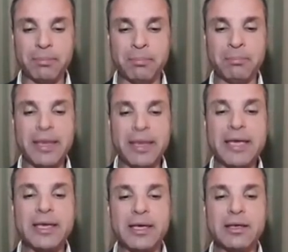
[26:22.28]

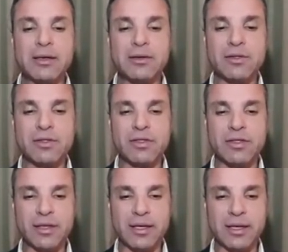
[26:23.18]
making
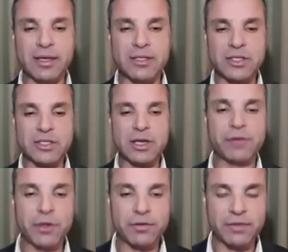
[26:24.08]
the
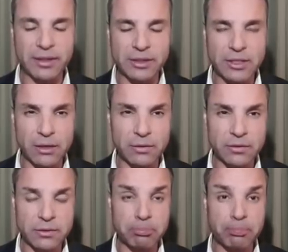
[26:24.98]
discovery of the
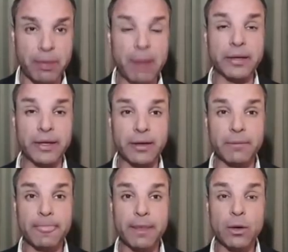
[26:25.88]
tunnels public,
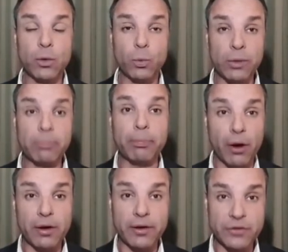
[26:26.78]
we
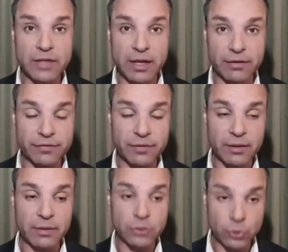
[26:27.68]
bought ourselves
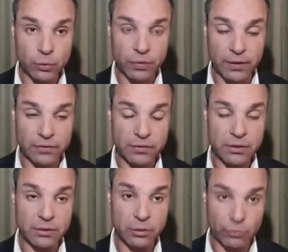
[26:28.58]
two things,
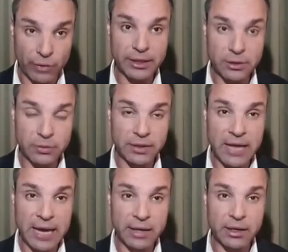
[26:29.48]
the right to
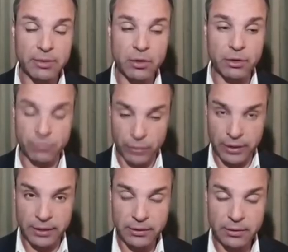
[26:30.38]
attack Lebanon if we
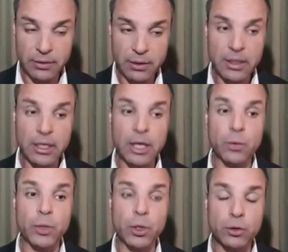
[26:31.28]
needed, and
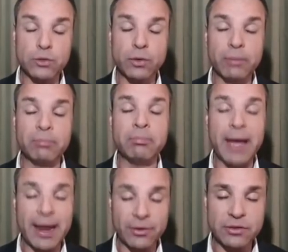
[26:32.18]
we also
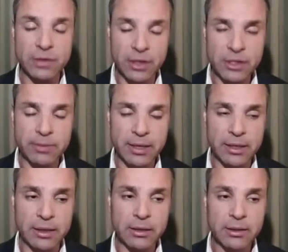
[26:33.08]
embarrassed the
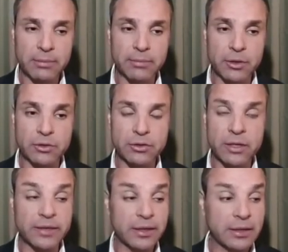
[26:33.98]
Hezbollah because
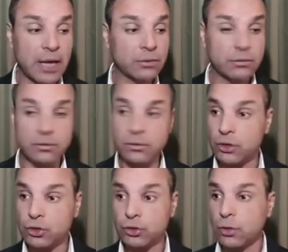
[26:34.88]
they're now
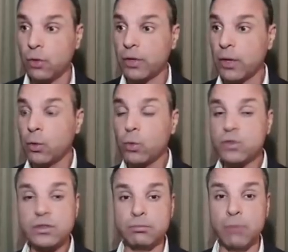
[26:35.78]
not sure, okay,
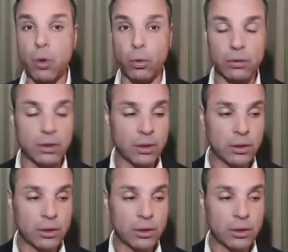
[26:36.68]
who's the mole?